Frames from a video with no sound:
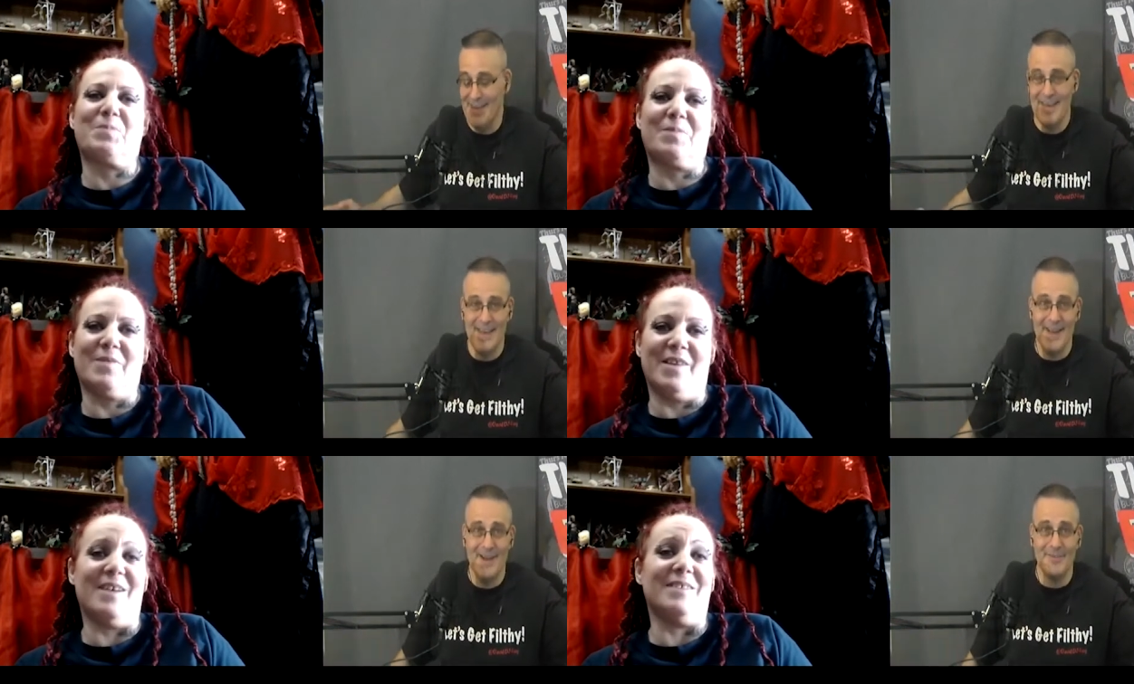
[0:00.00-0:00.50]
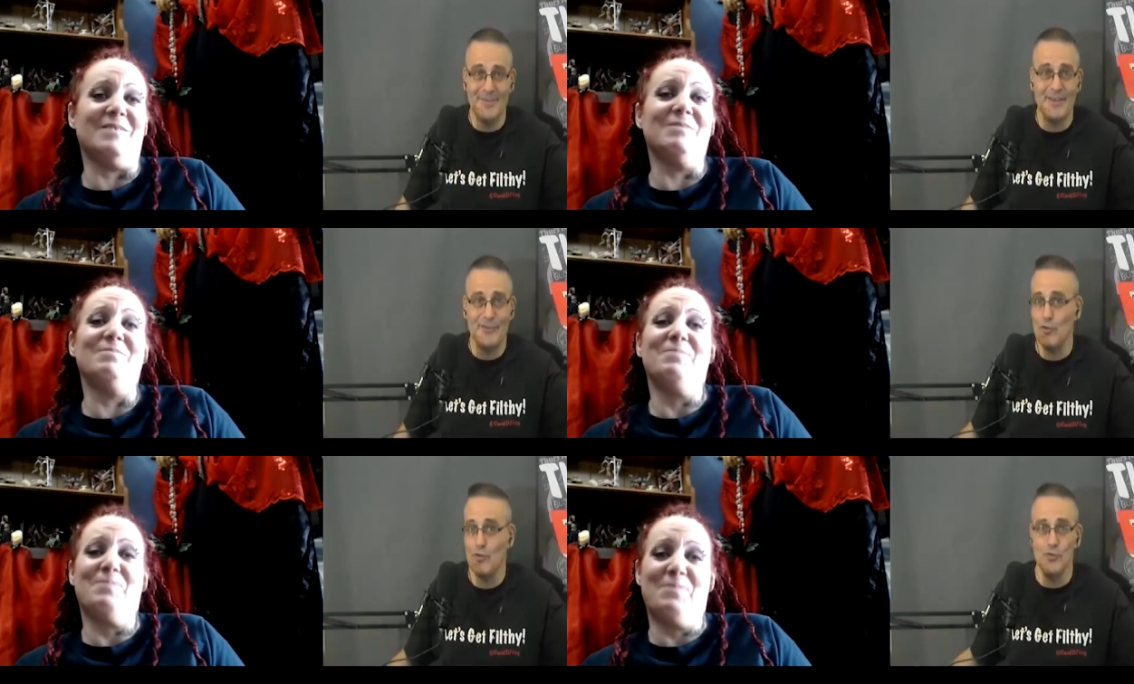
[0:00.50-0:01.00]
Speaker 1: And I was wow. like,
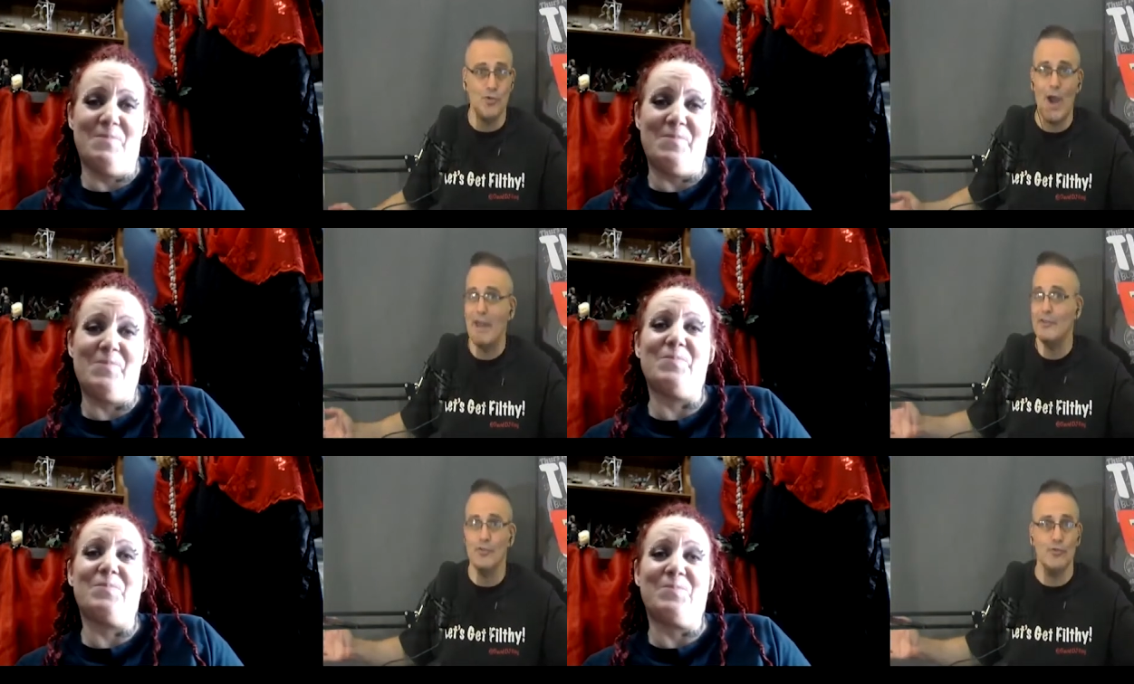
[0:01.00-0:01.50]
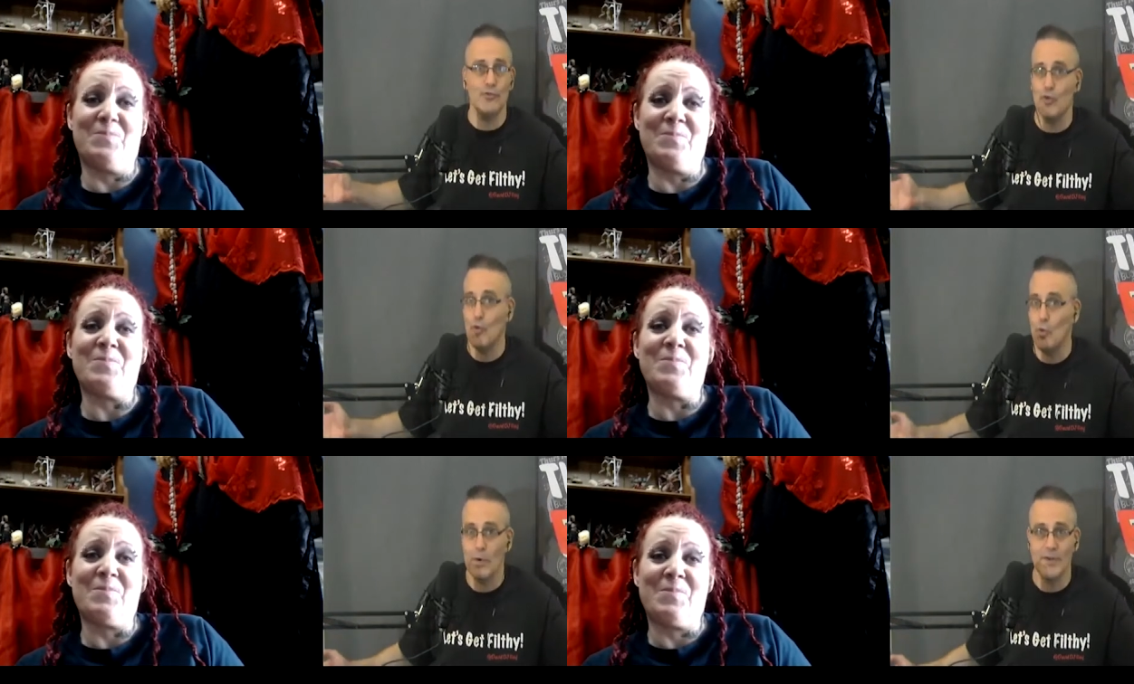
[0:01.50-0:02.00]
dude, you got to do
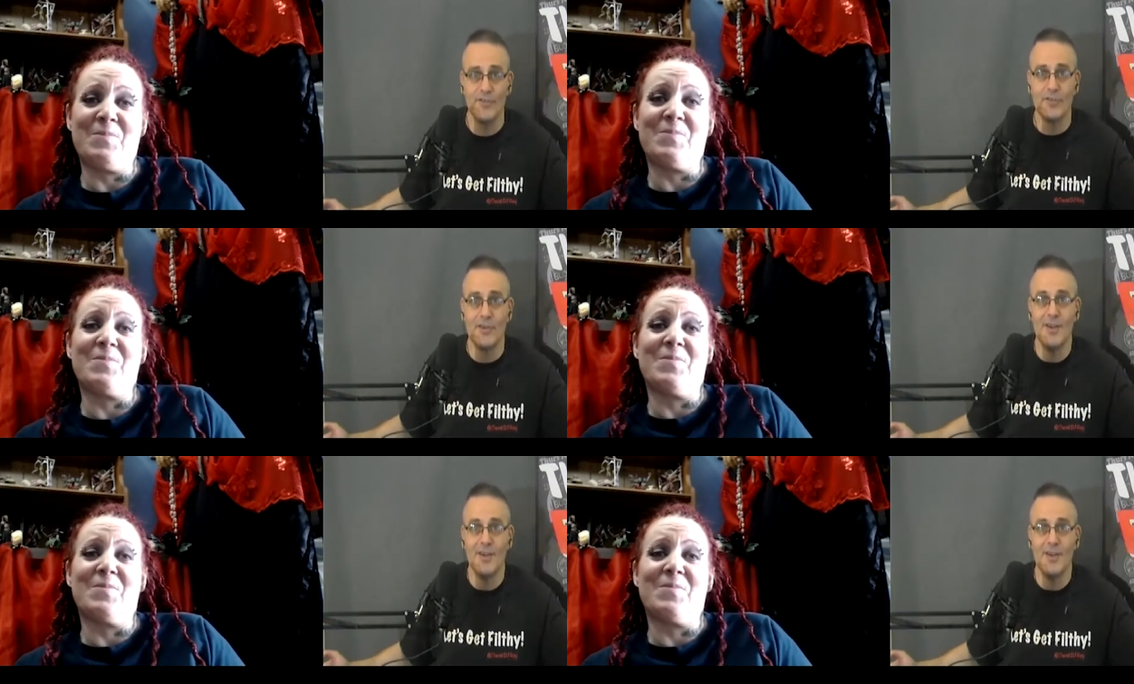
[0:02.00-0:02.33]
tours.